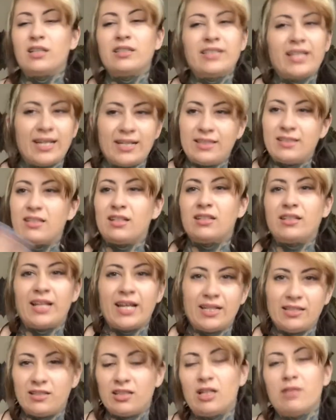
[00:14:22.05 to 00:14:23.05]
get it done, get
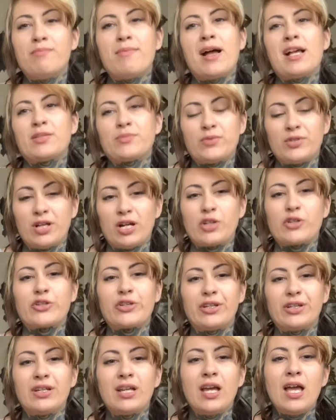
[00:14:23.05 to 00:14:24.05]
it done, mass
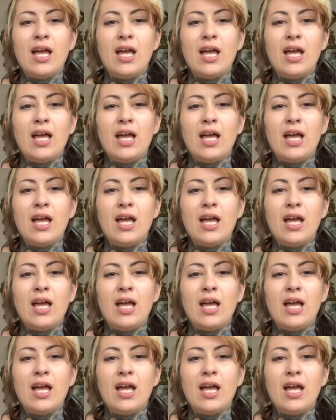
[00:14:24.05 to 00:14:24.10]
production.